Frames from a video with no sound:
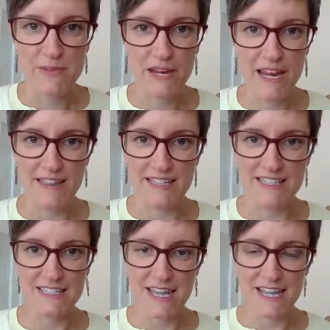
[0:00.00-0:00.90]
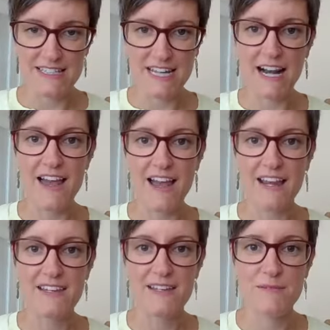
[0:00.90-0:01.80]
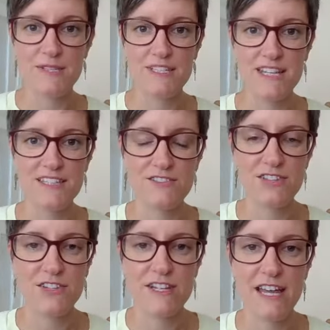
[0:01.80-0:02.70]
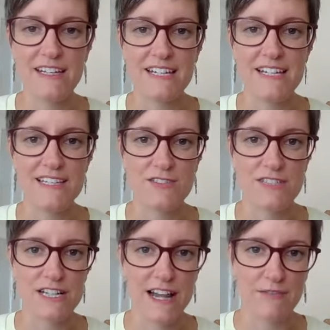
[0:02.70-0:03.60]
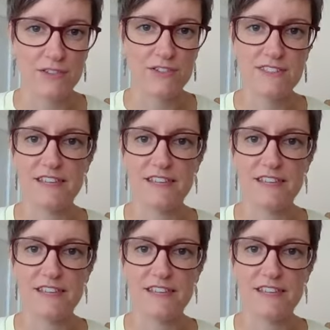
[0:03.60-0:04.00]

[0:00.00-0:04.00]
we're getting this decline in progesterone and estrogen levels.